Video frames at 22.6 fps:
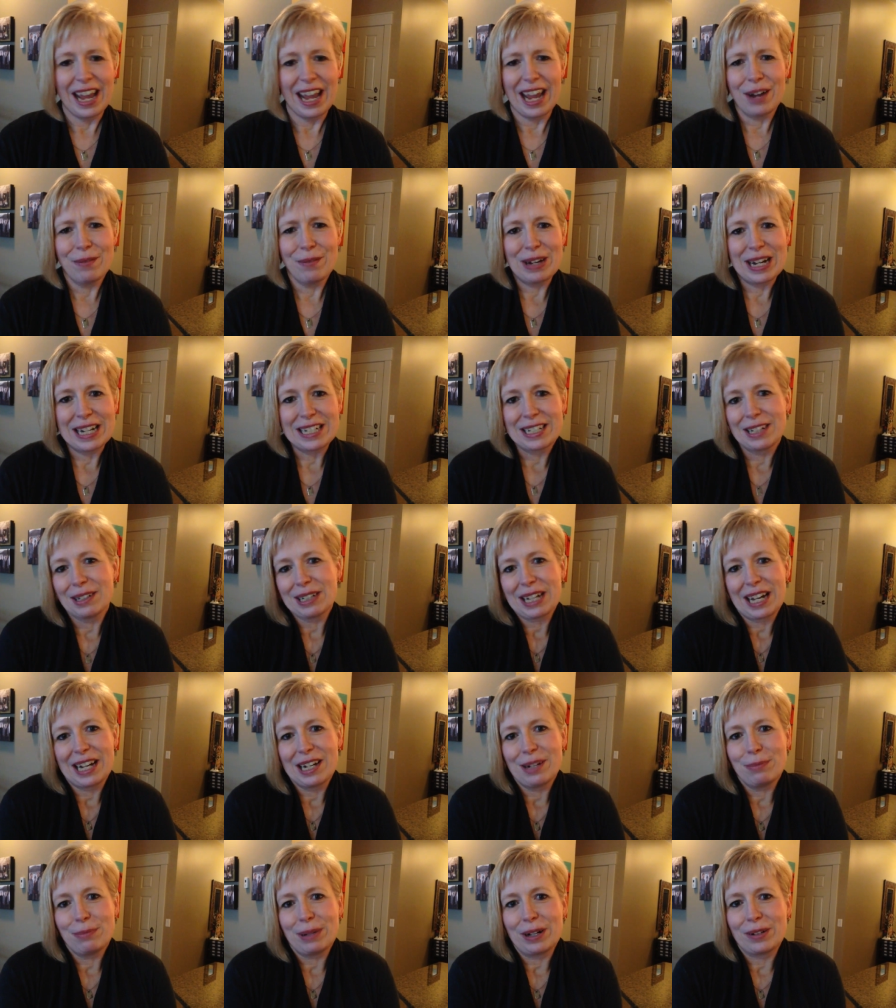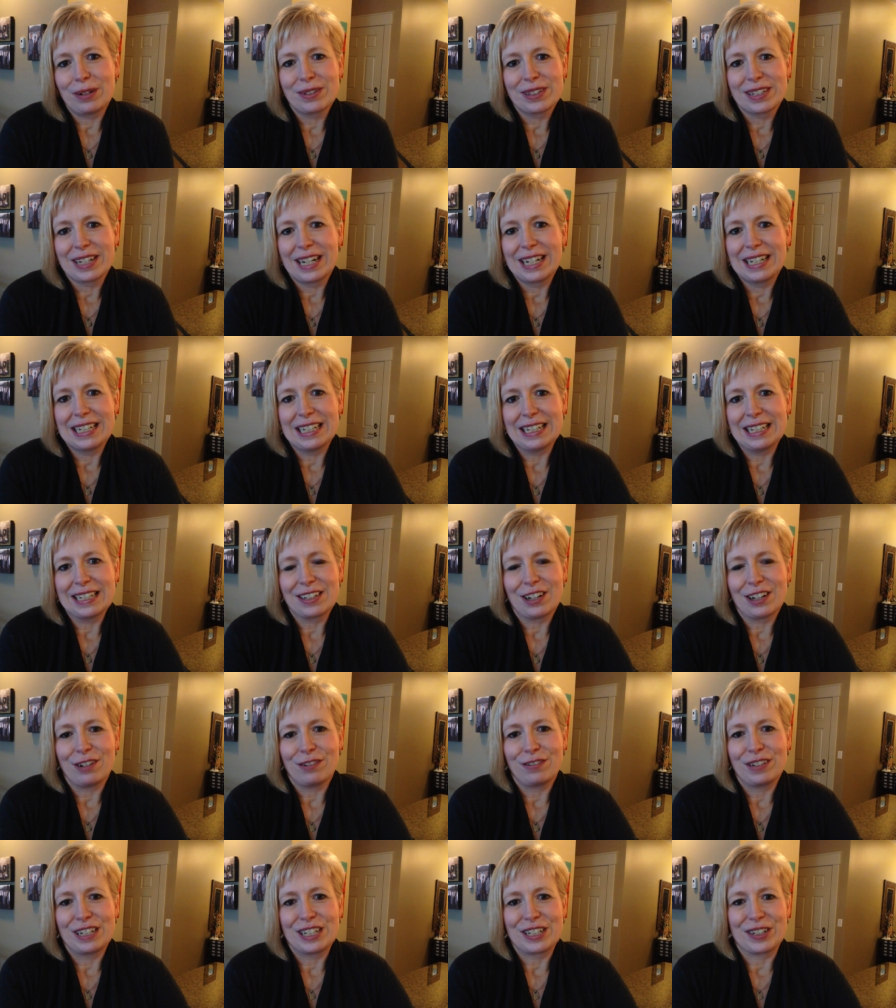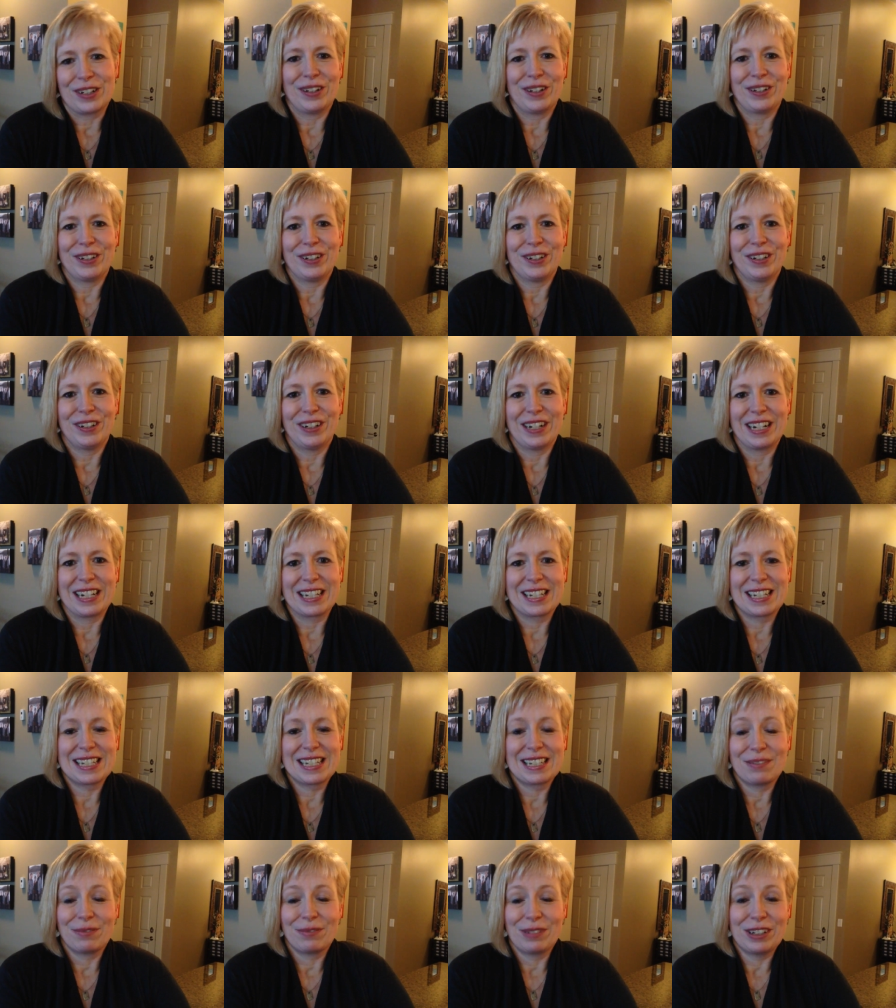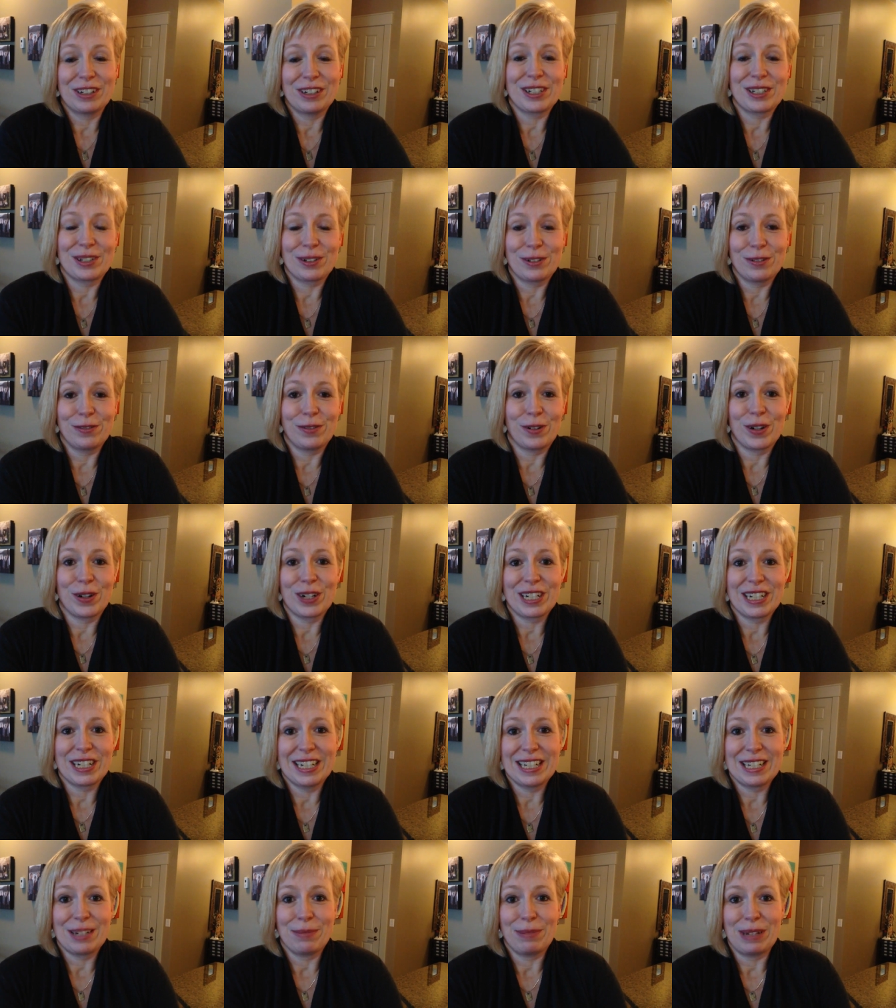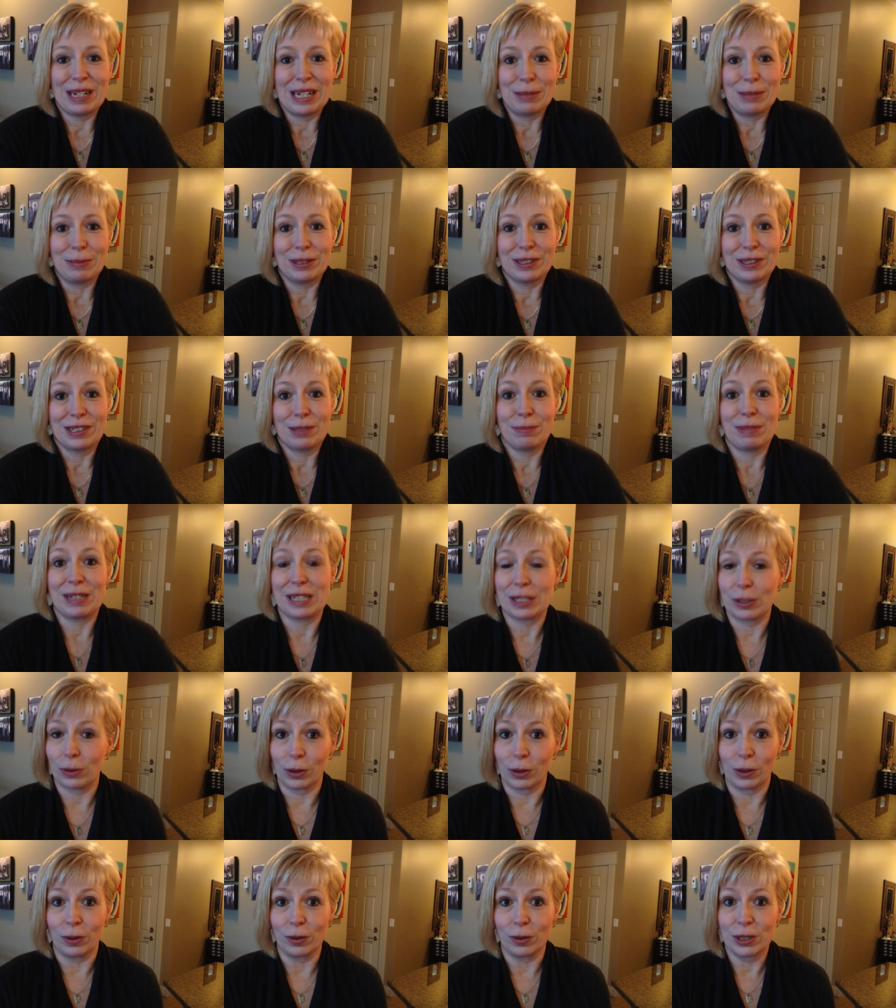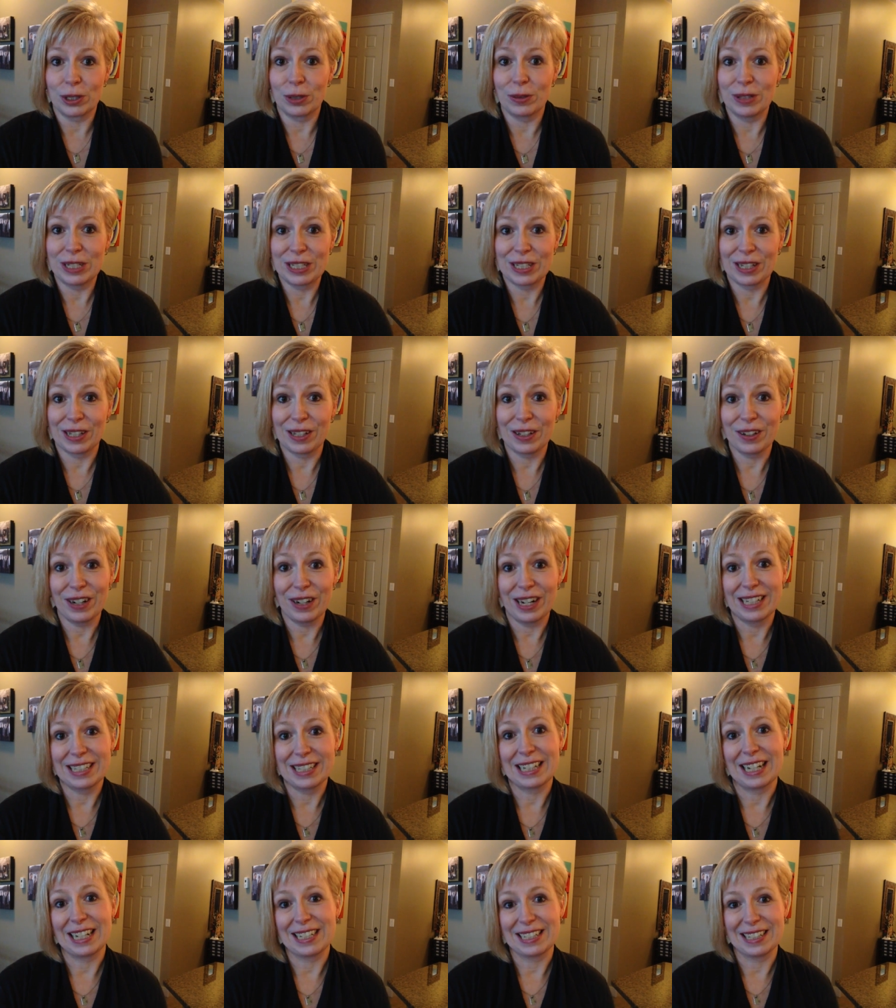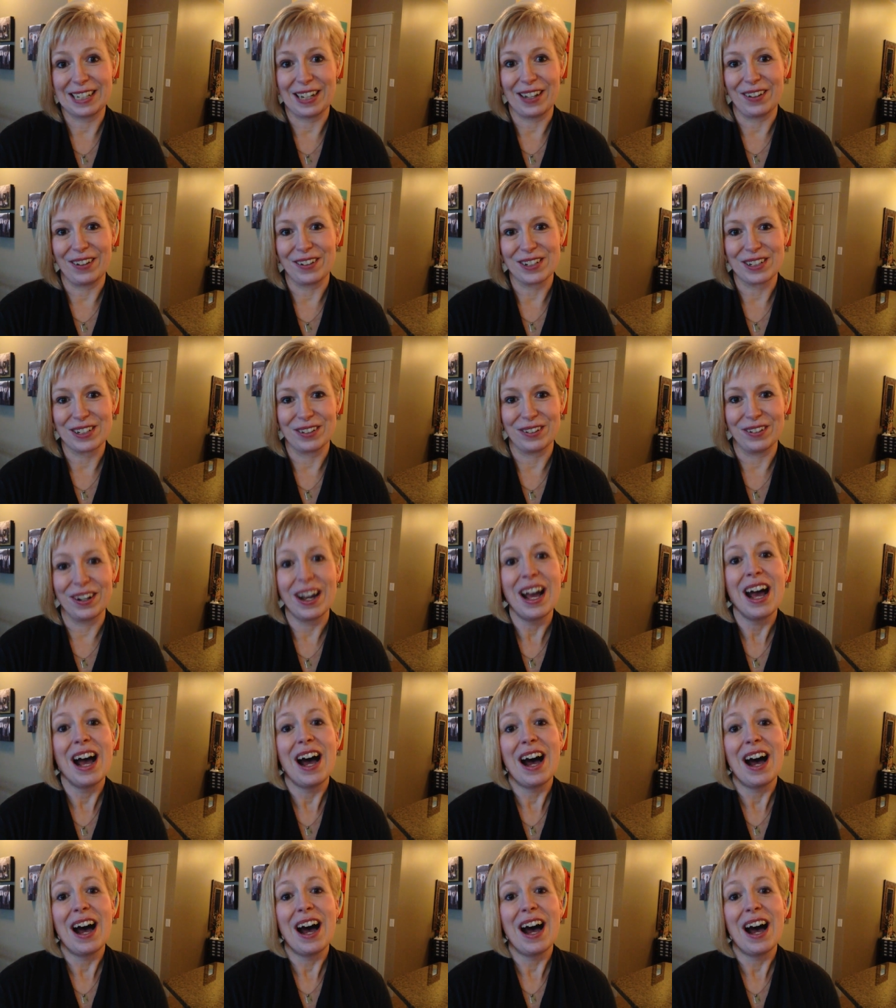and we get to kind of bounce ideas off of each other and it's just we're so fortunate to be able to be so close to each other and to get together so